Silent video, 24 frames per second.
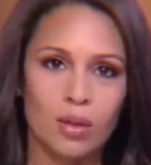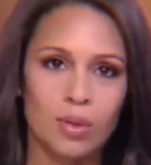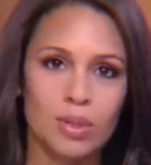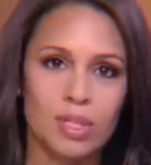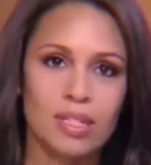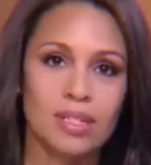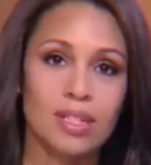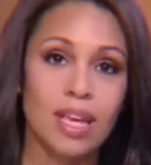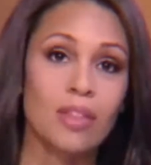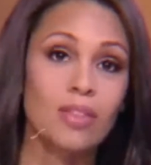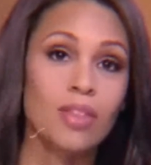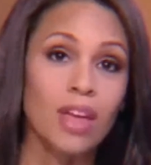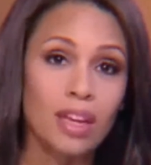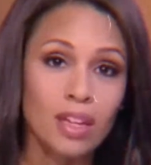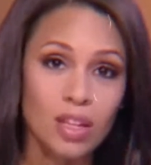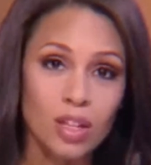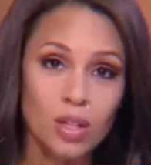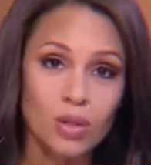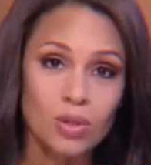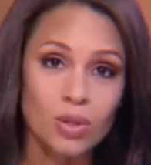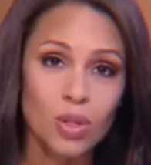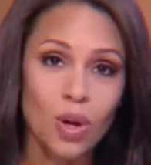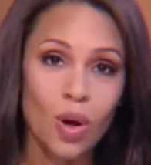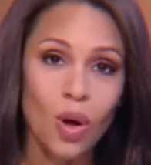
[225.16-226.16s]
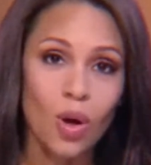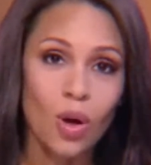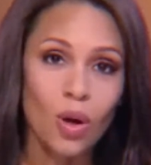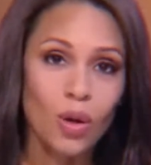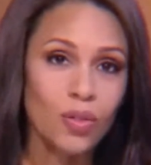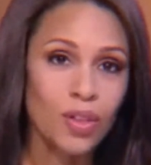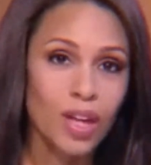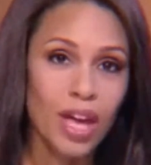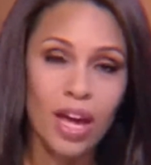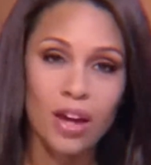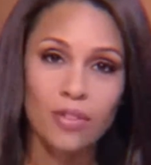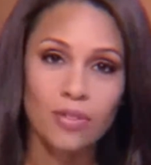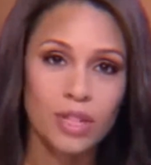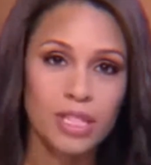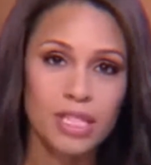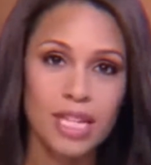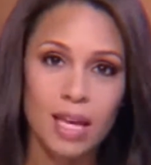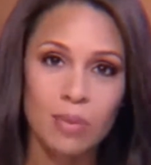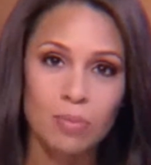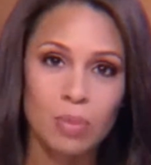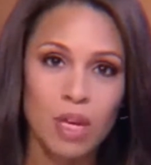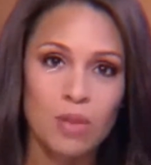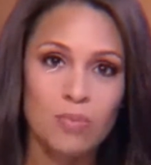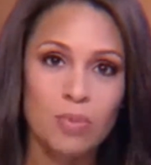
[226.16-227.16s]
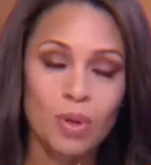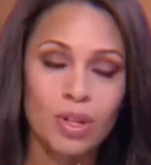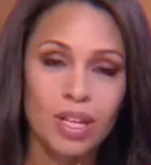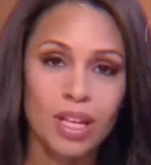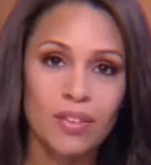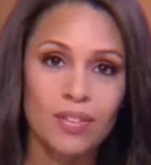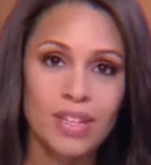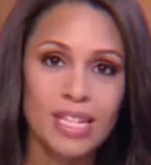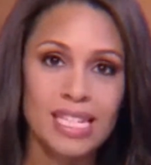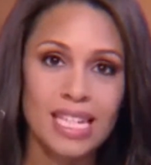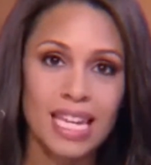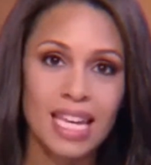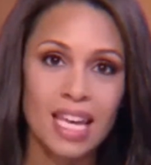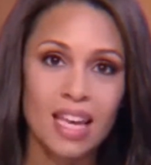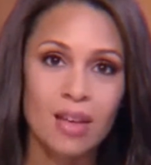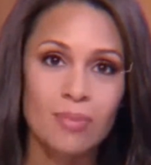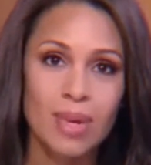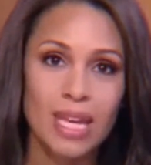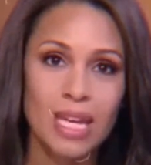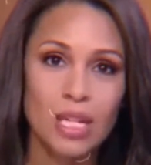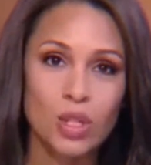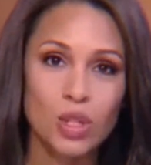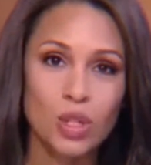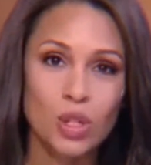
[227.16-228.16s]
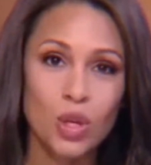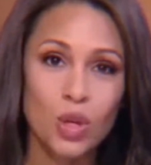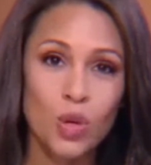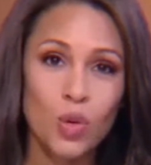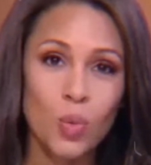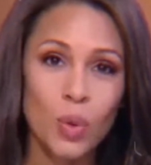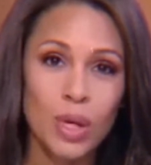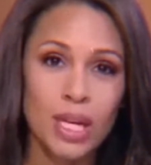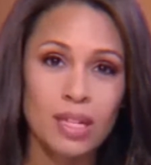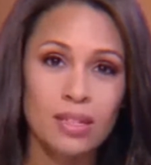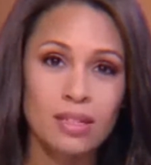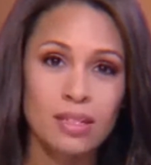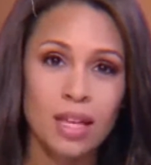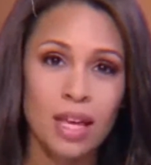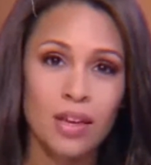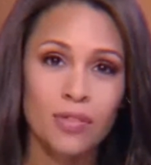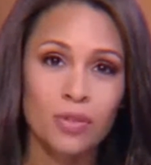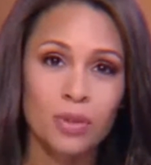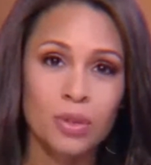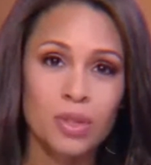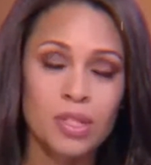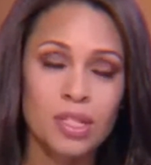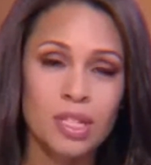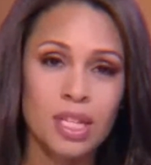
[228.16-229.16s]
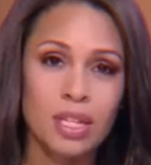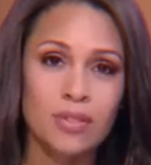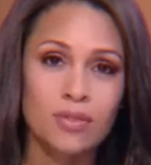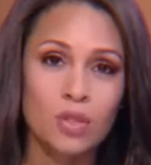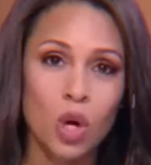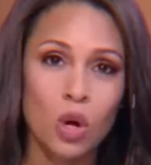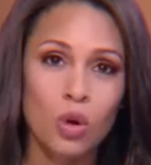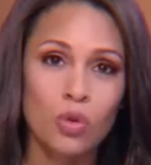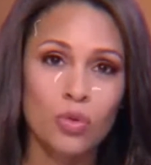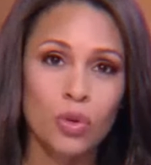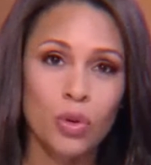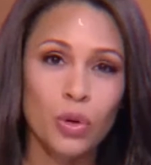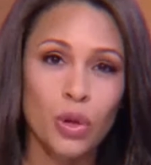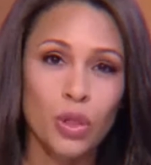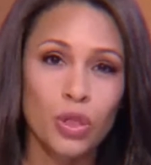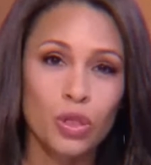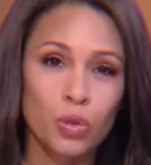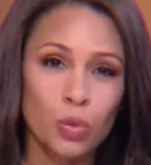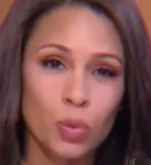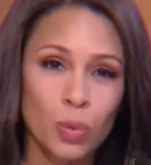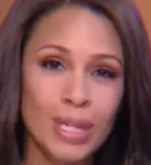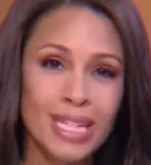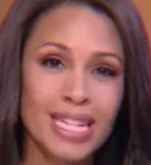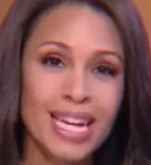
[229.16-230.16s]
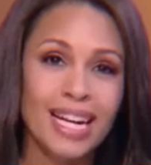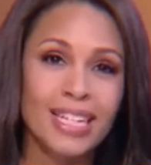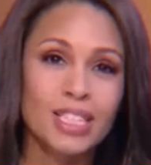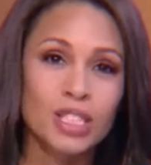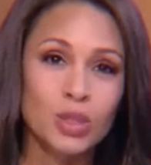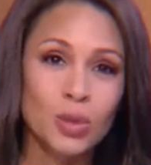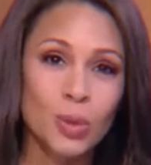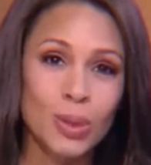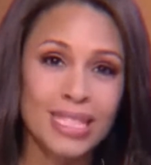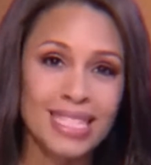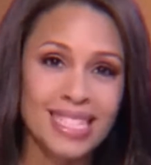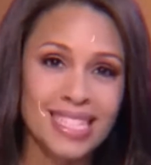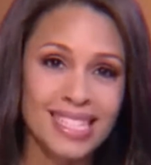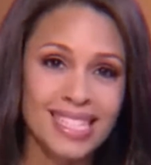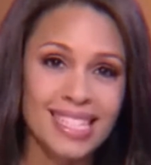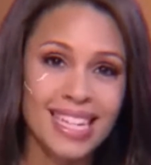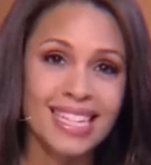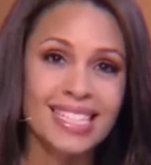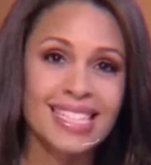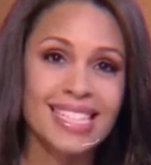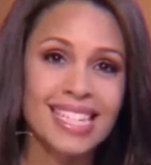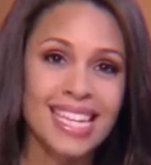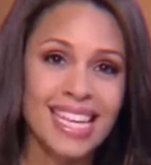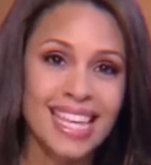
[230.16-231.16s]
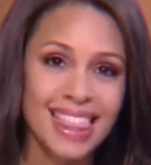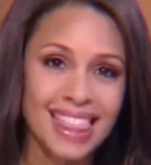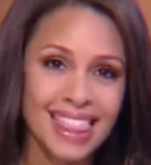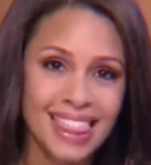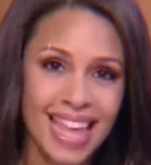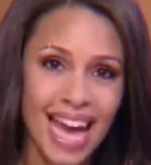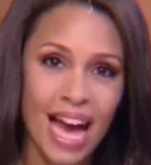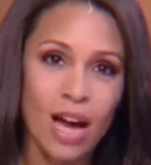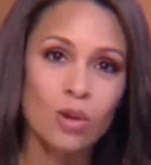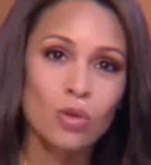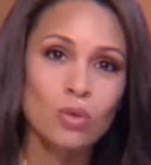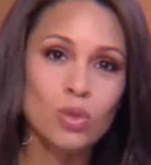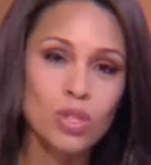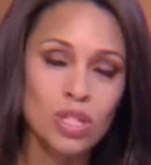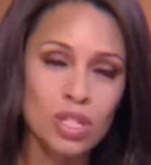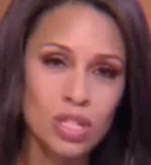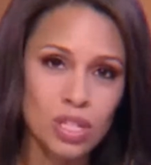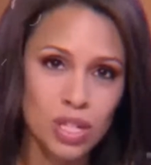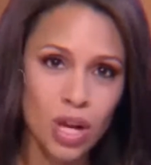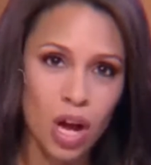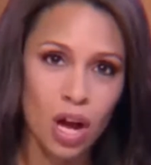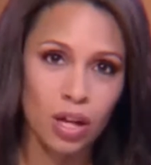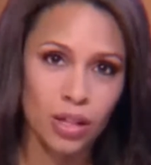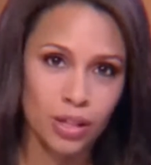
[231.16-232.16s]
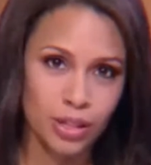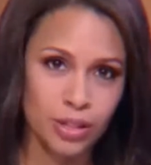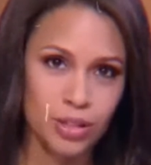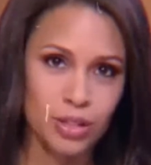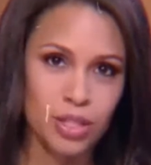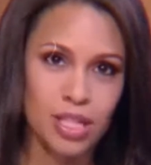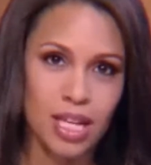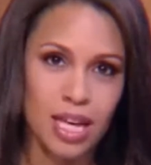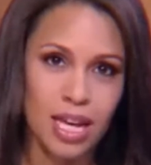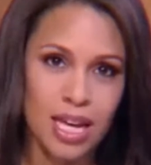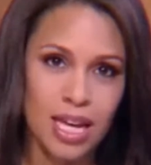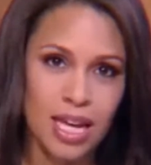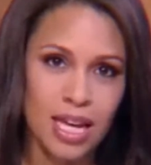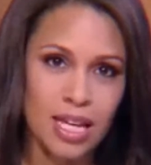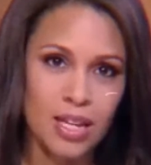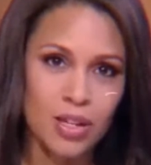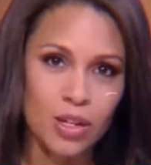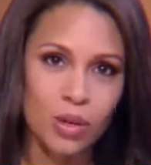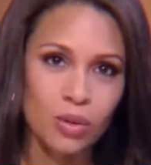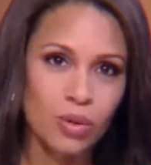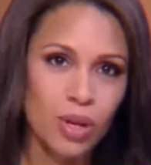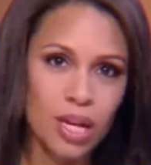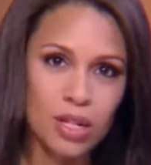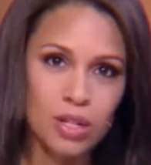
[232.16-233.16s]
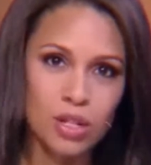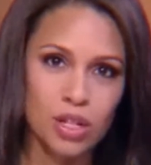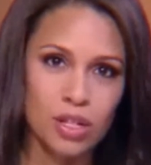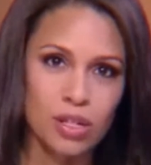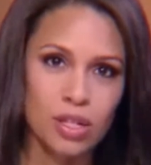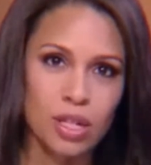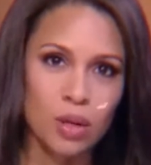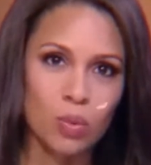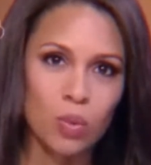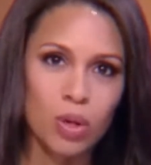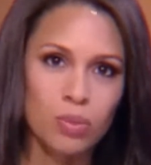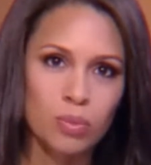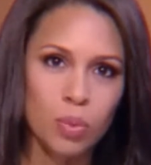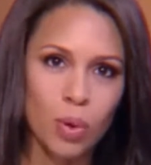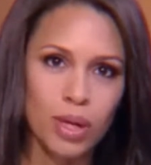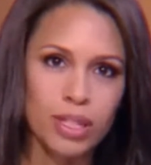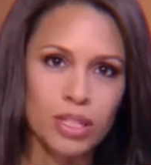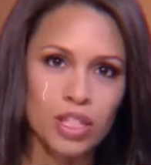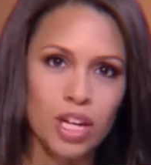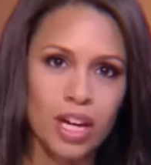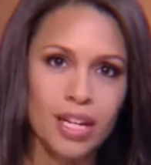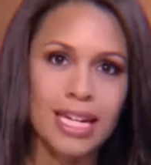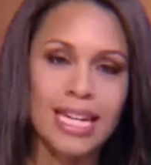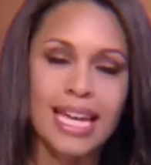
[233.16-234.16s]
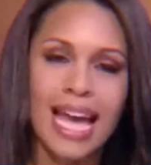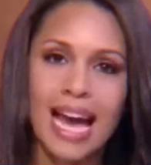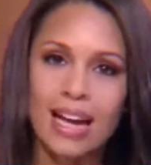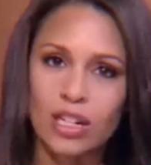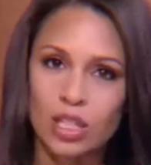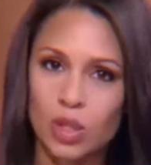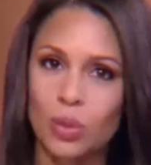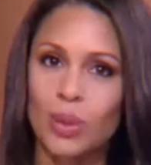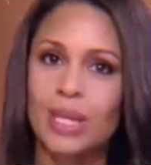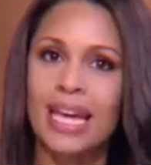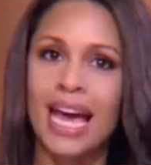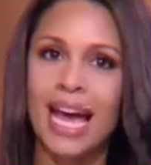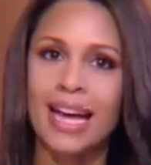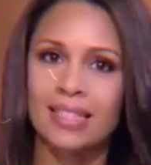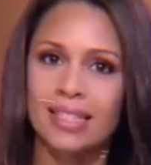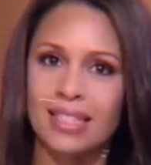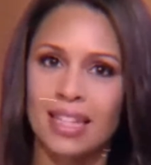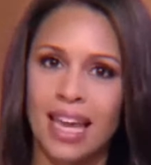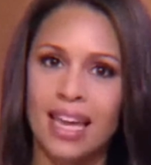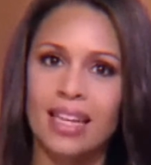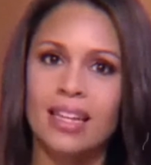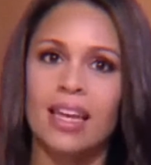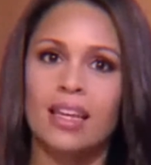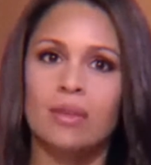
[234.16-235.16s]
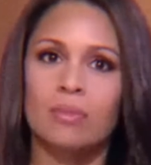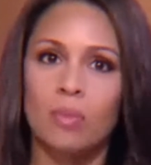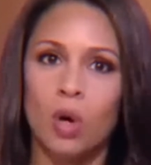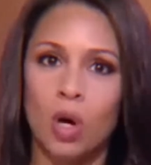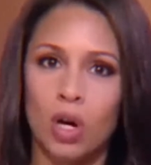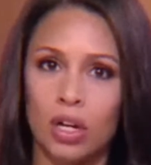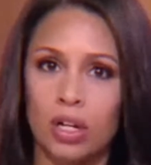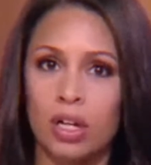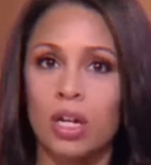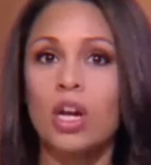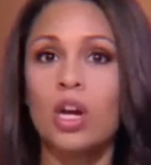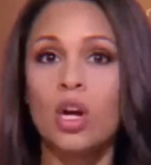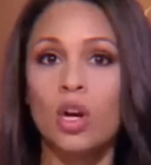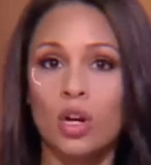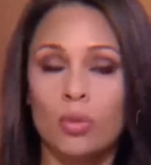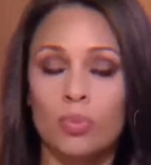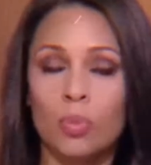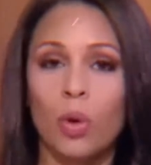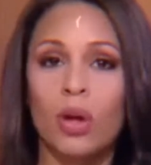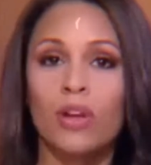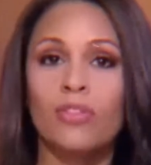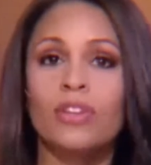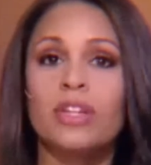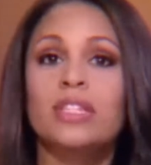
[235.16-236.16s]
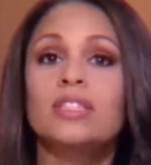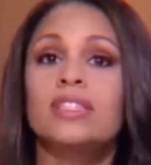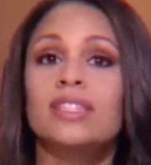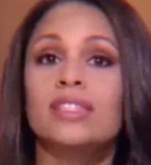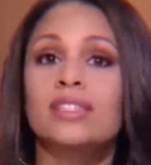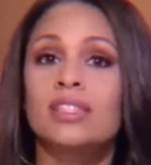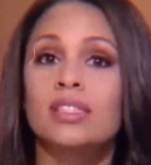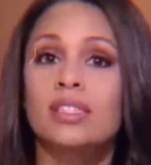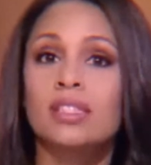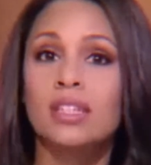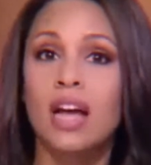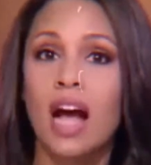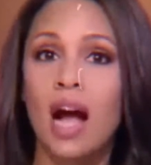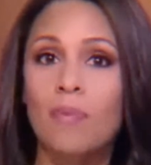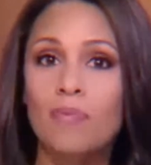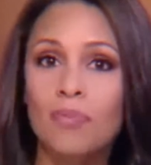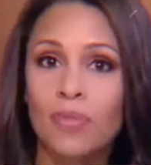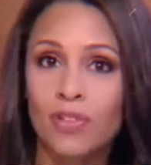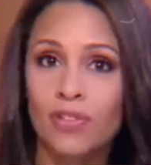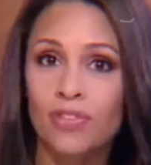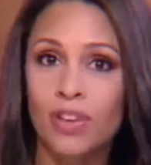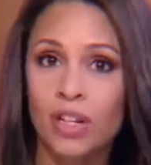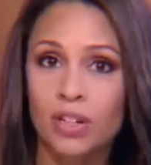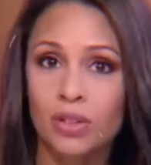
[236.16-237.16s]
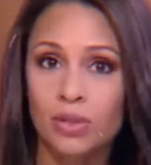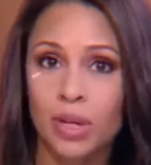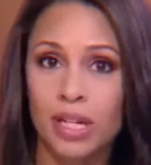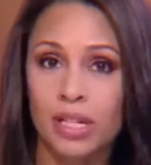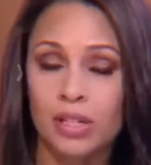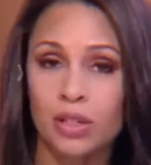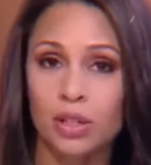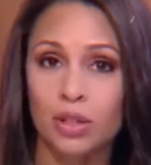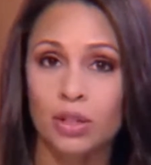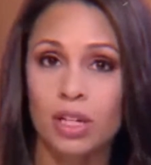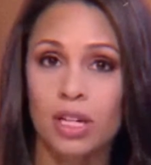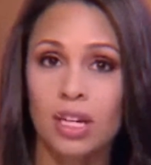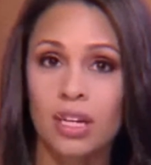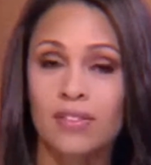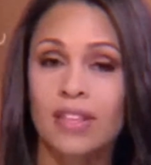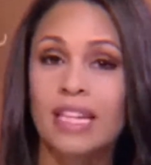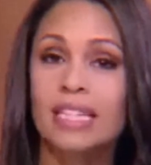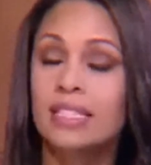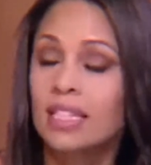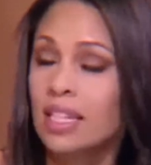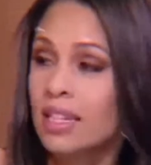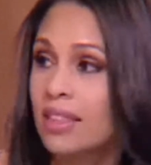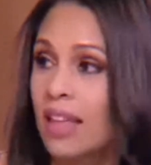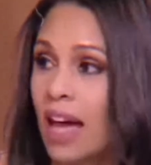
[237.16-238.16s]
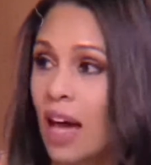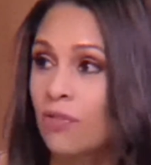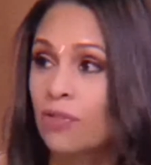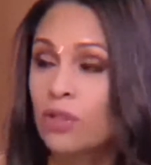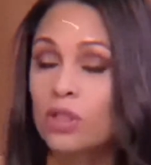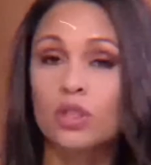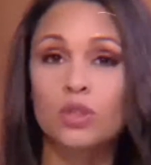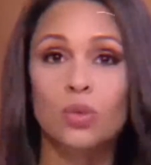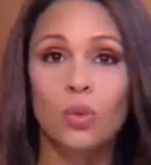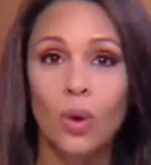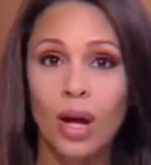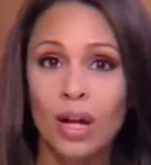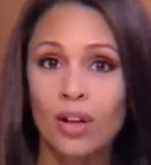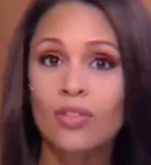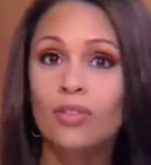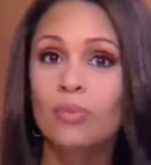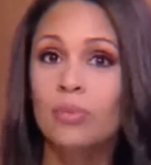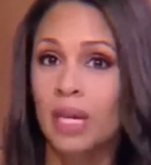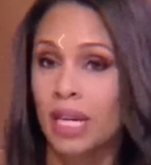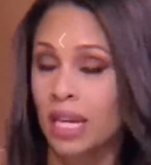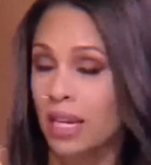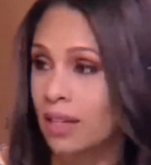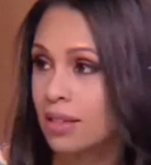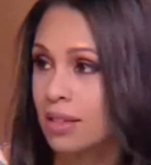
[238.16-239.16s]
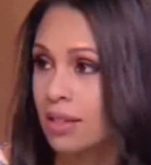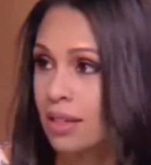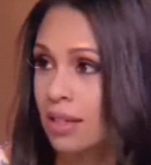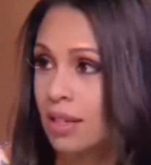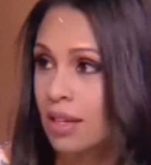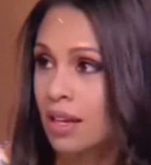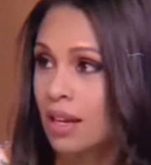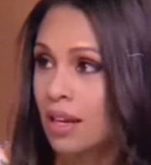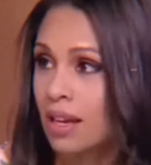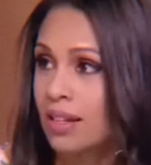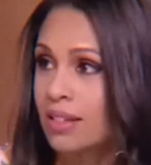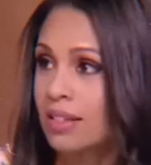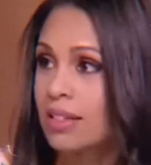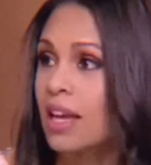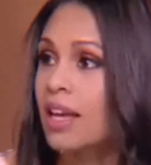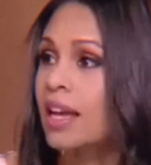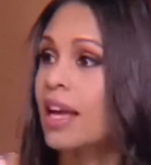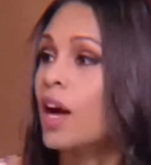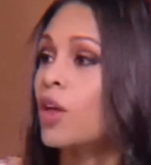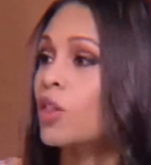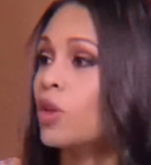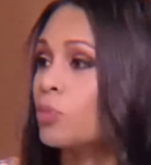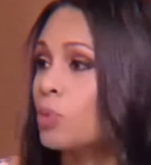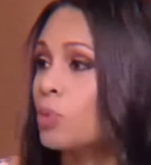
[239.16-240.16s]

wants to say thank you to all the everyday people giving to him. In two weeks, they've received over $360,000 in donations. At one point, Johnny actually asked Kate and Mark, her boyfriend, to stop the fundraiser. They did that for 12 minutes, saying other